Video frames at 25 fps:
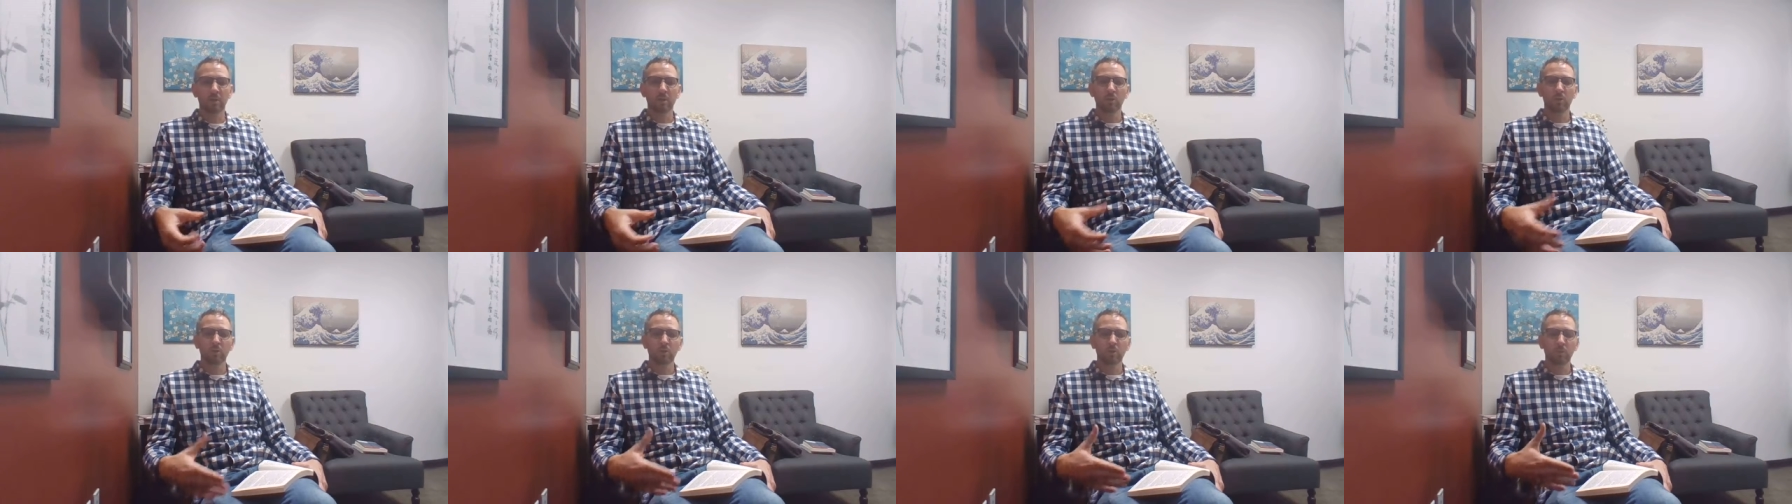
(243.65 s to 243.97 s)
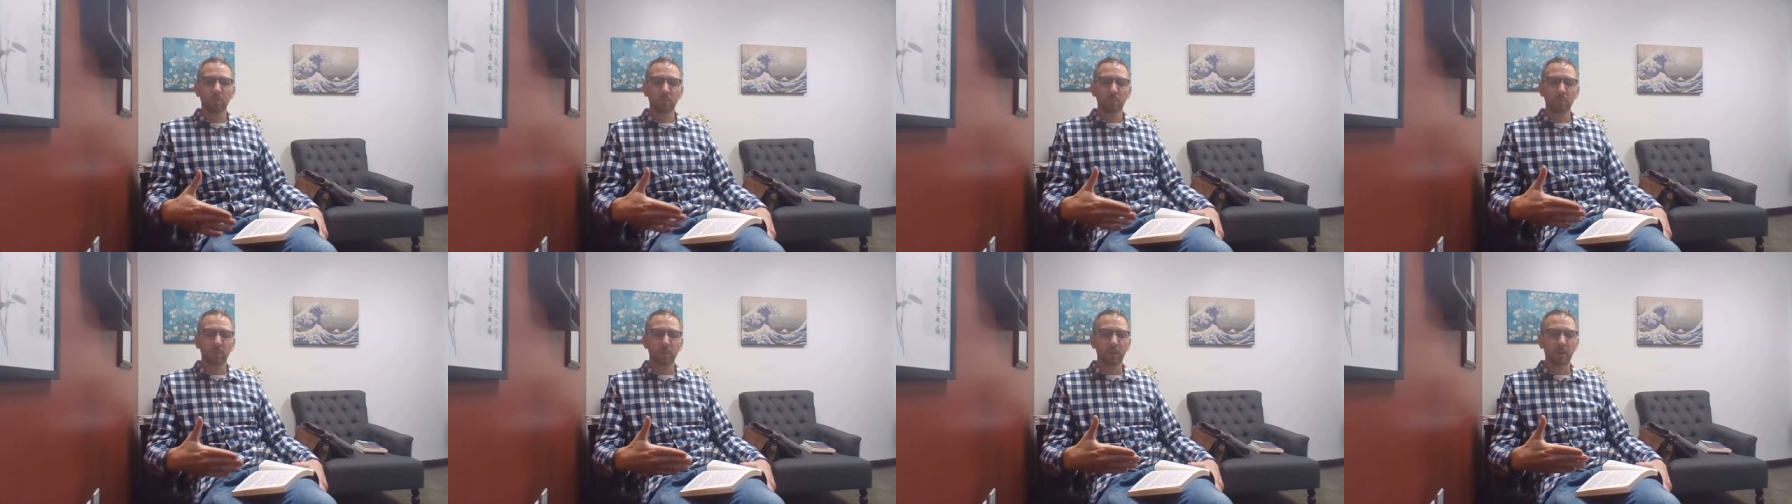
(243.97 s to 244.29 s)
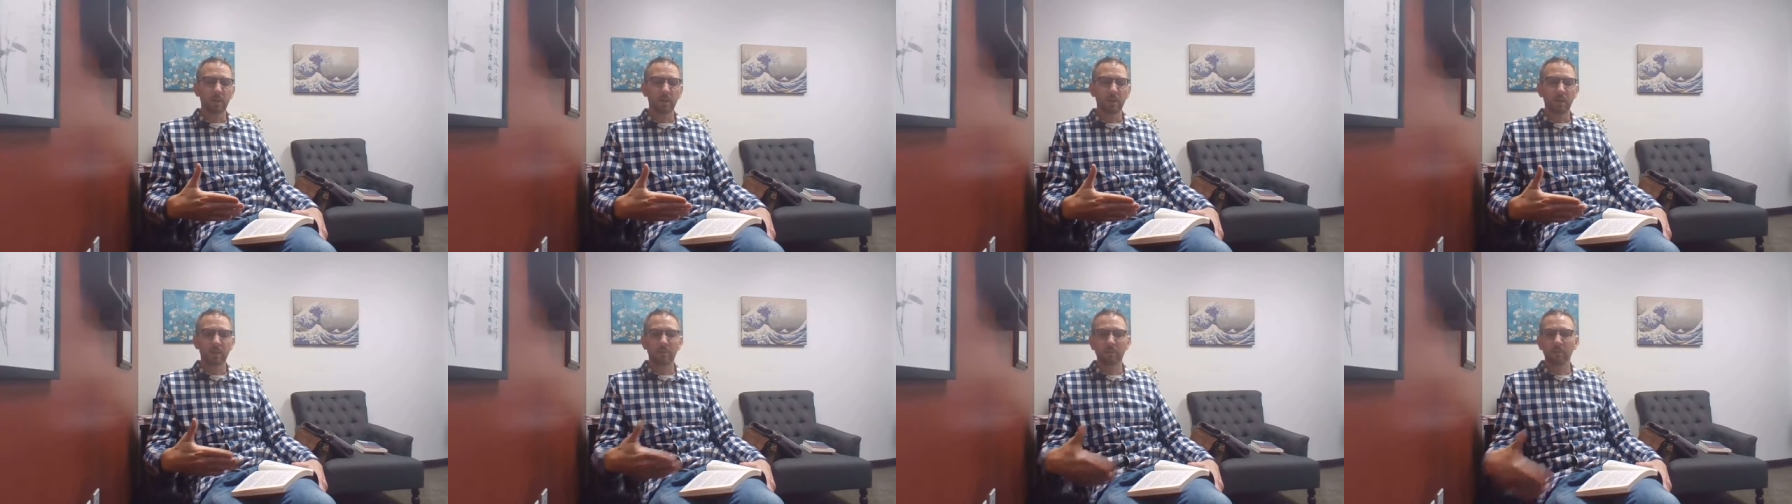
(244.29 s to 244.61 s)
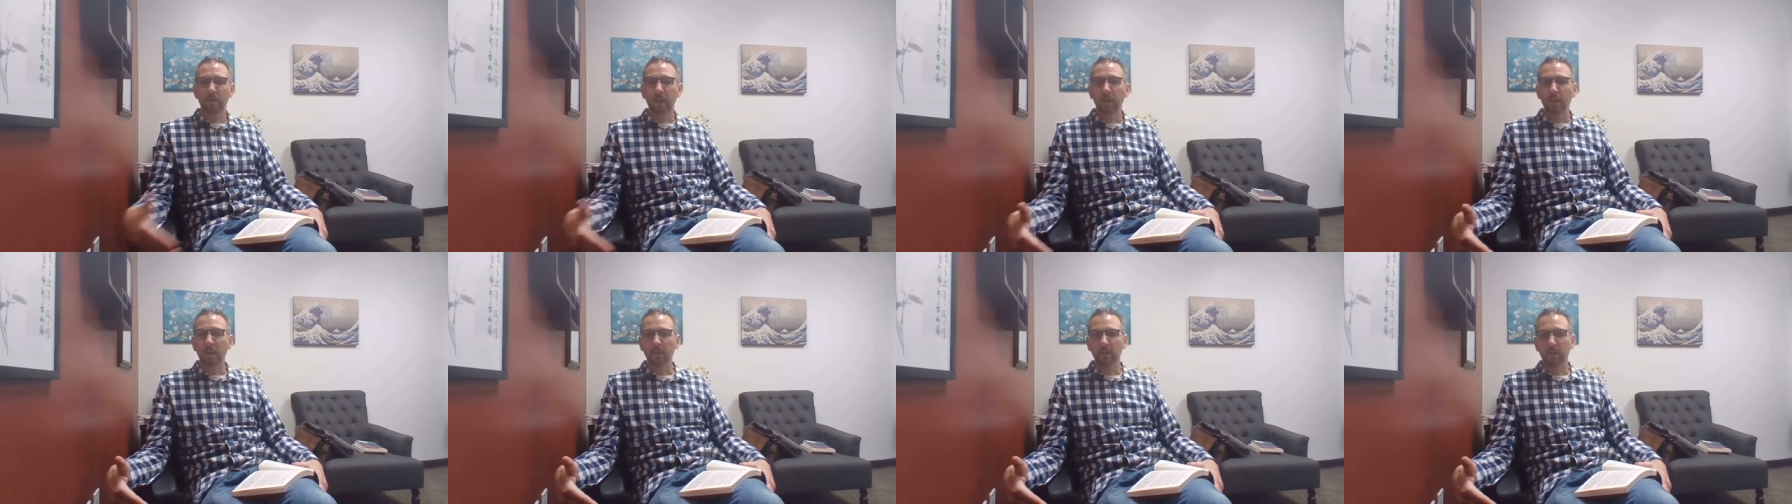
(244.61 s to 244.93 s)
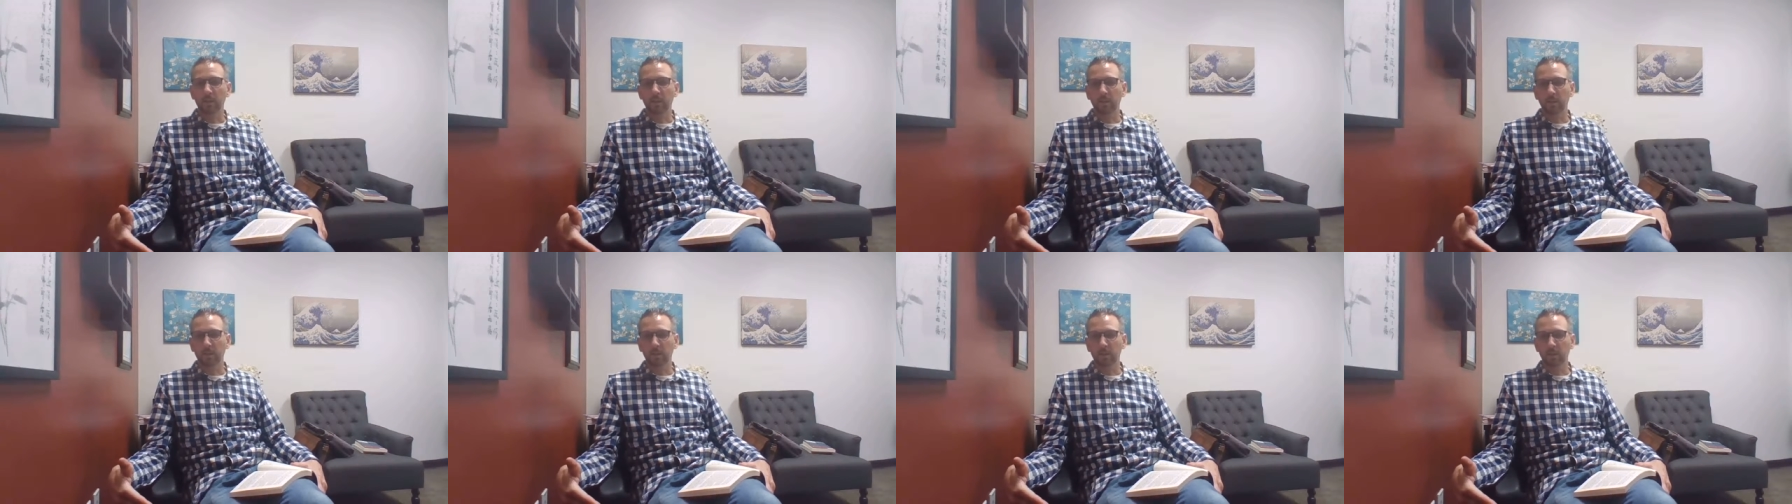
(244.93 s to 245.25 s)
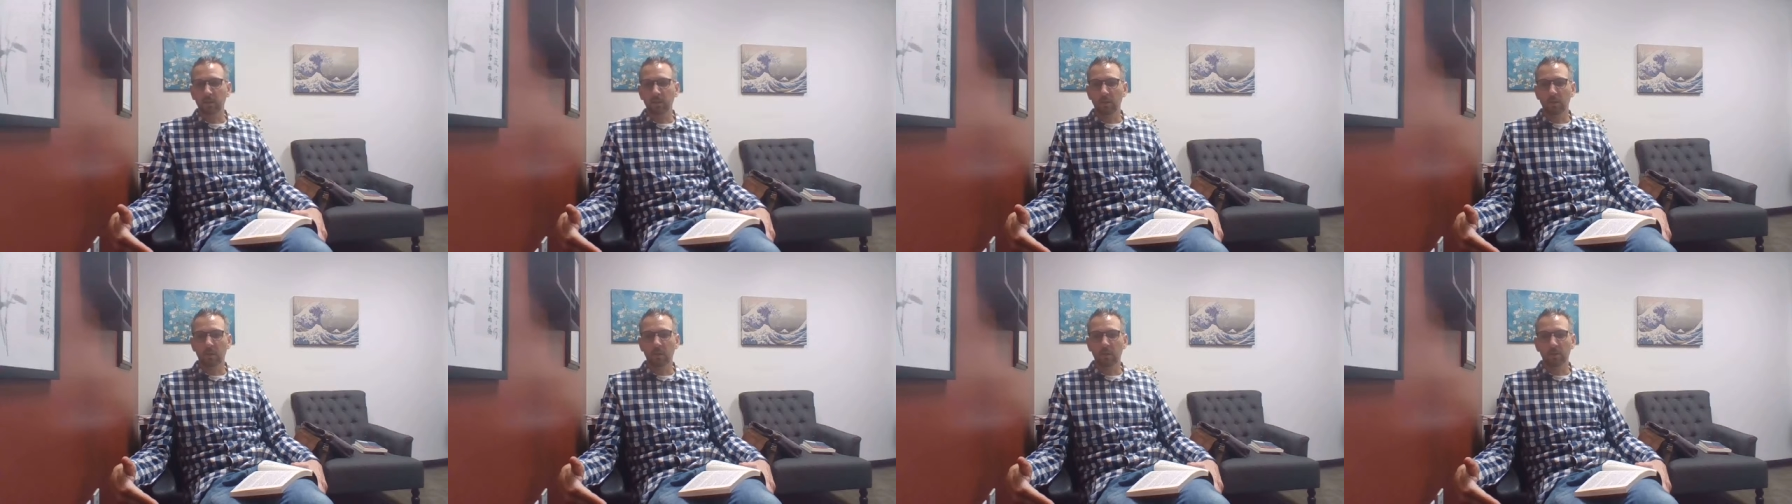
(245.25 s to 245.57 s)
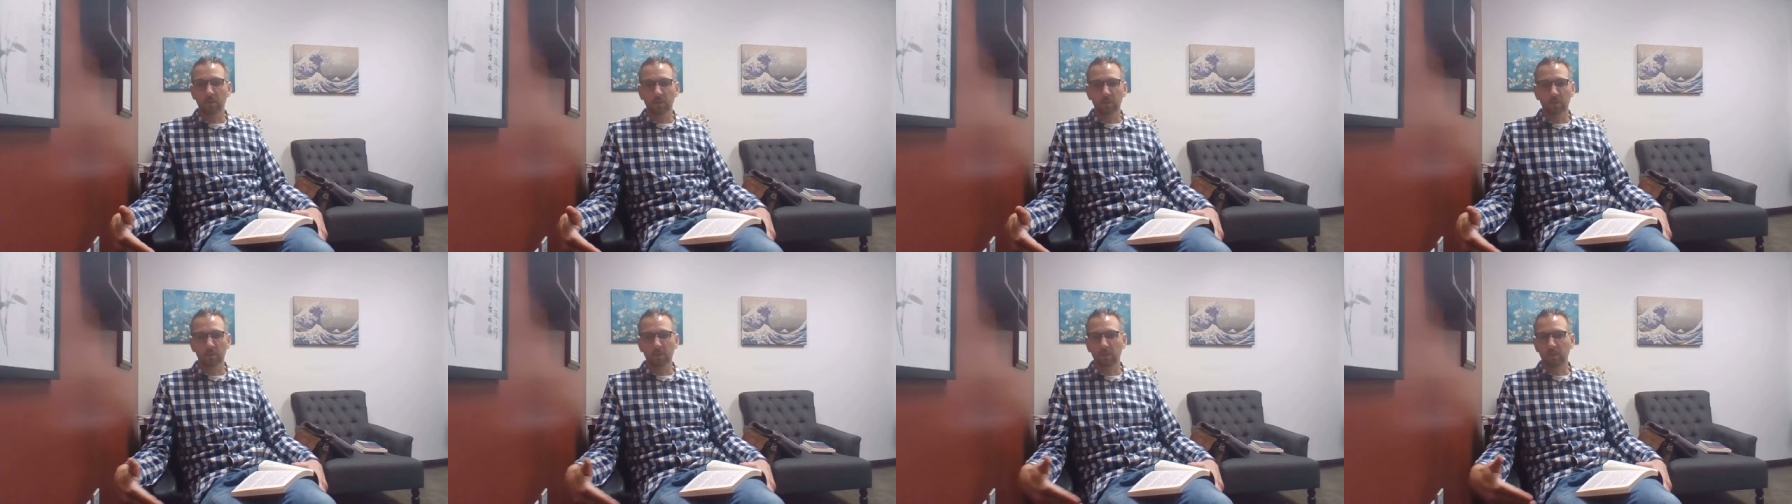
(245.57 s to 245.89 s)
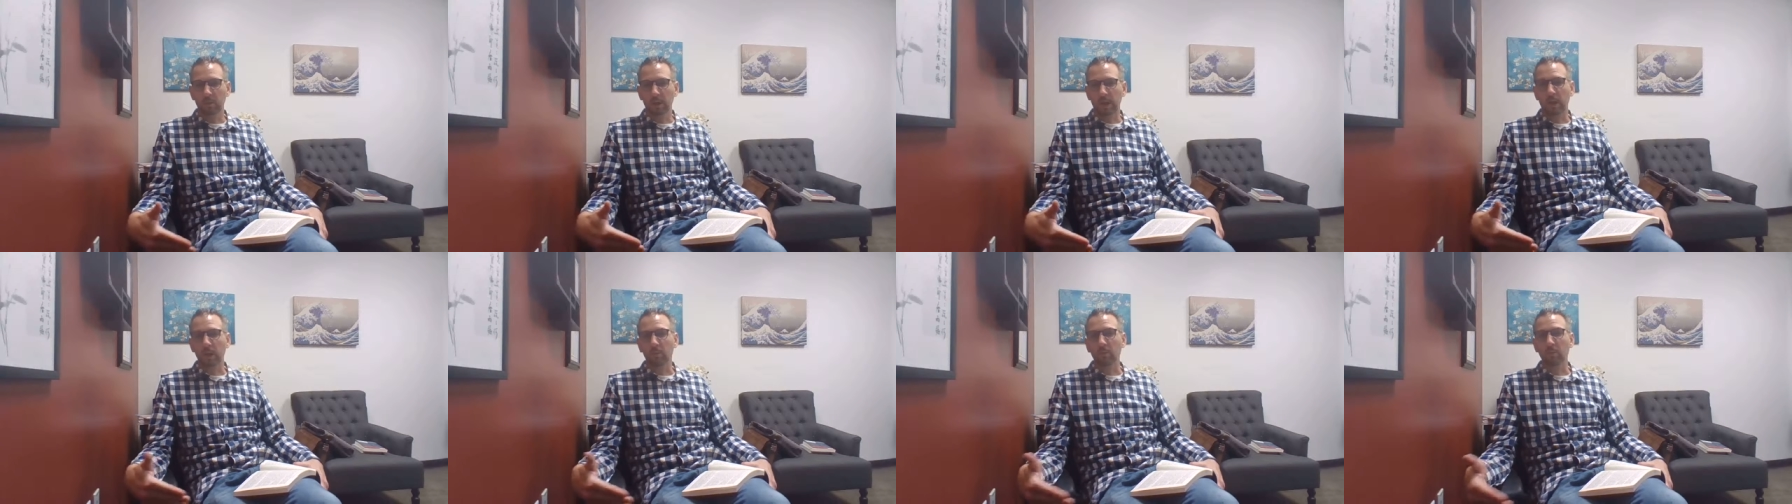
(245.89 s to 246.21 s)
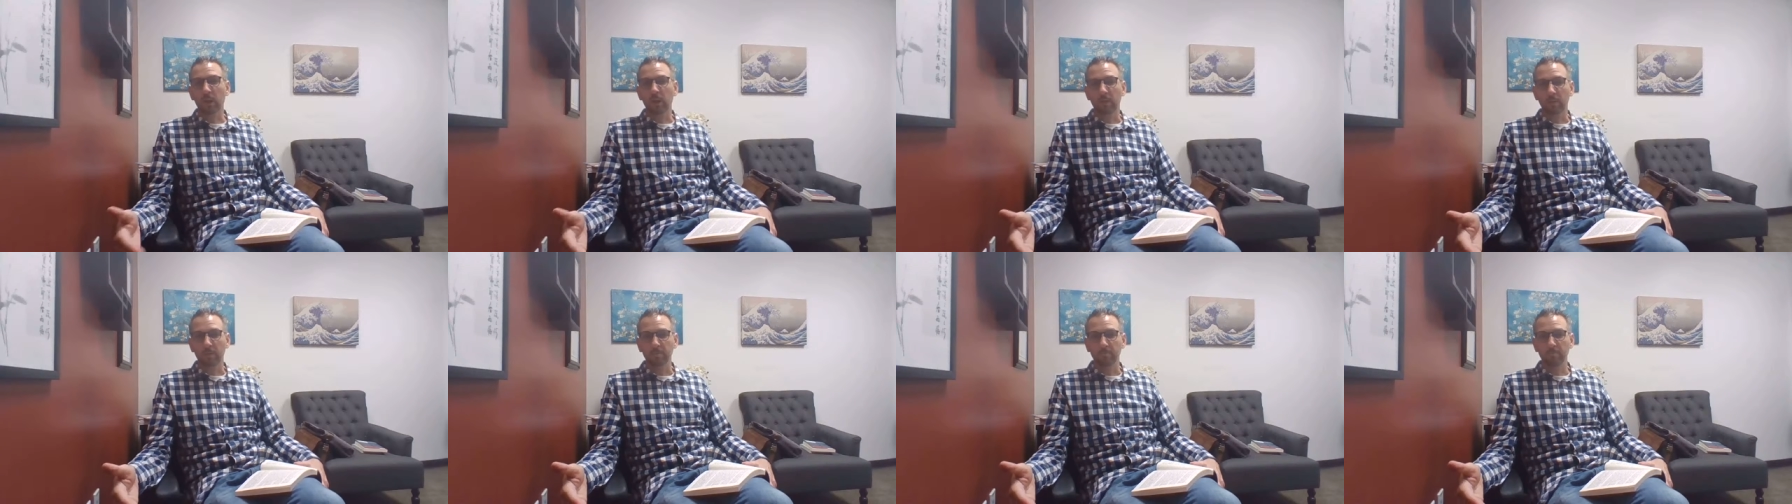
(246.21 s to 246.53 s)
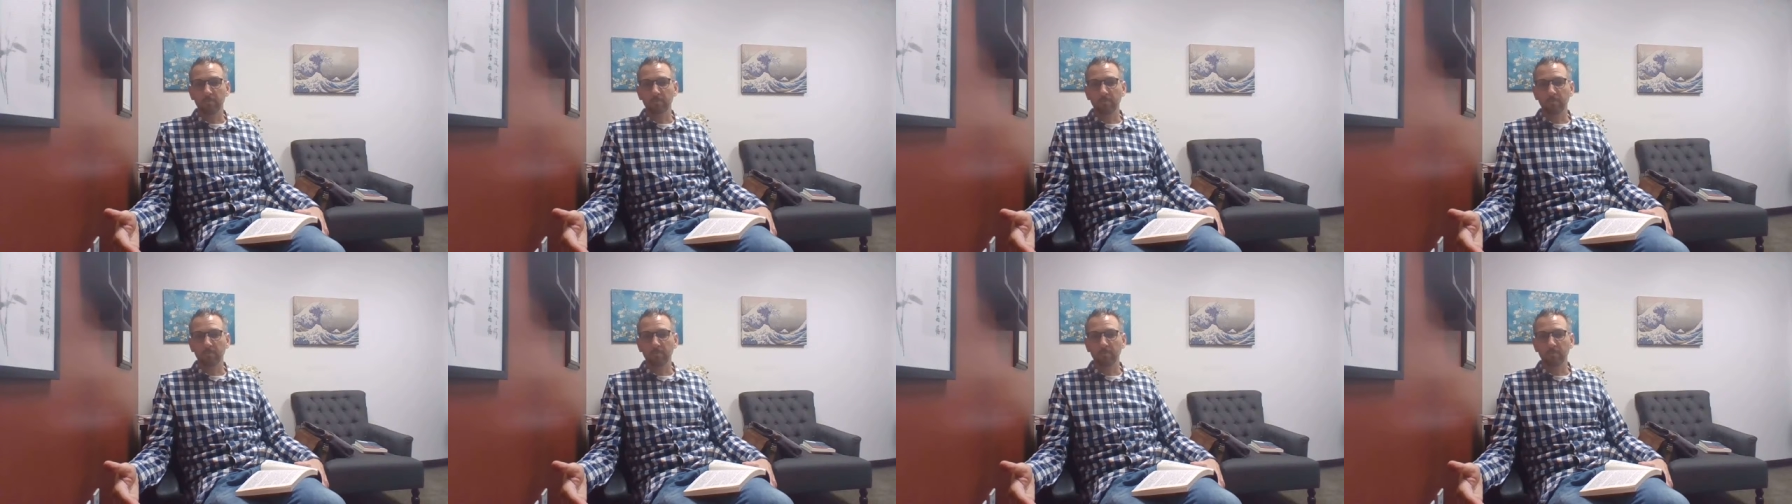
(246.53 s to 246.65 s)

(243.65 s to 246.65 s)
should be invalidated outright,